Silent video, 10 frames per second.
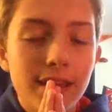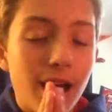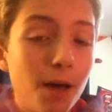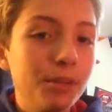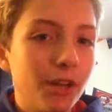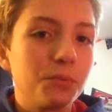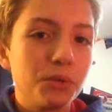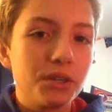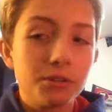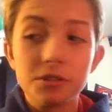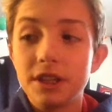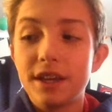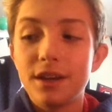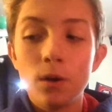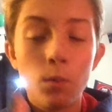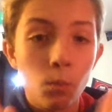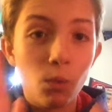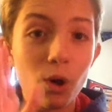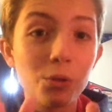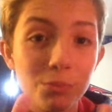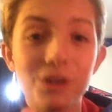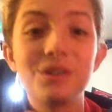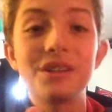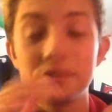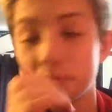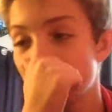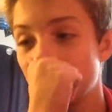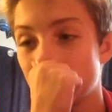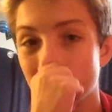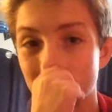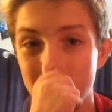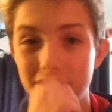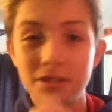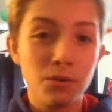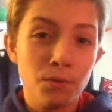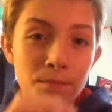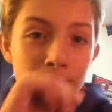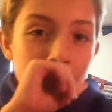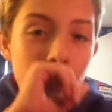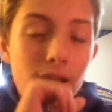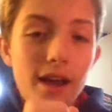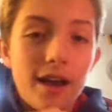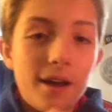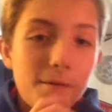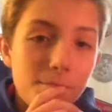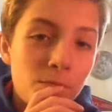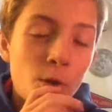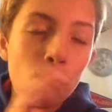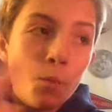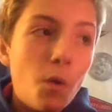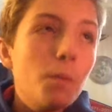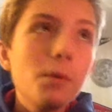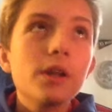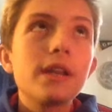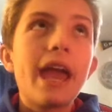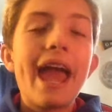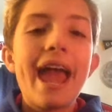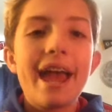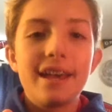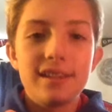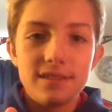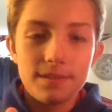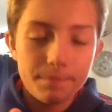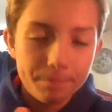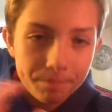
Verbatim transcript: I'm not a week early. Walmart is a week early. So, um, Walmart has